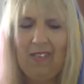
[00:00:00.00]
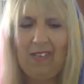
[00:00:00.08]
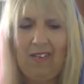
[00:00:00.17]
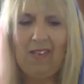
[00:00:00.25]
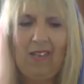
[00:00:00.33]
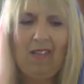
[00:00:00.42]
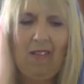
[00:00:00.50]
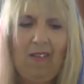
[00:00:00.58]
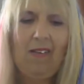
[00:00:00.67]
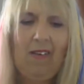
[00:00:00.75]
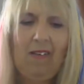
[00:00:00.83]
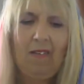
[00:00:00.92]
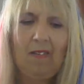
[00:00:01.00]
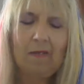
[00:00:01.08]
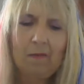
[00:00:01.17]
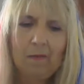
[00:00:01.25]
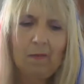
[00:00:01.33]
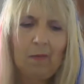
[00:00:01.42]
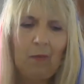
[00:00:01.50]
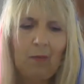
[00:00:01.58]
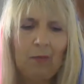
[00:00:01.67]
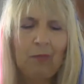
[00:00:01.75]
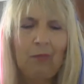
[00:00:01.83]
Nothing is said.